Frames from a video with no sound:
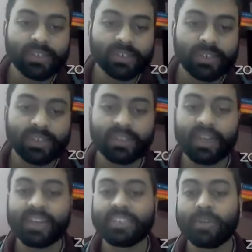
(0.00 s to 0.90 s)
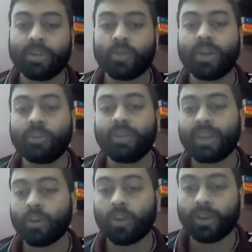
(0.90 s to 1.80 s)
the AGM required to be
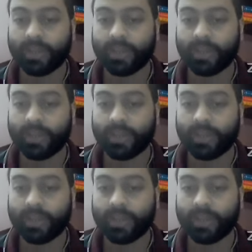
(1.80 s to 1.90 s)
recorded?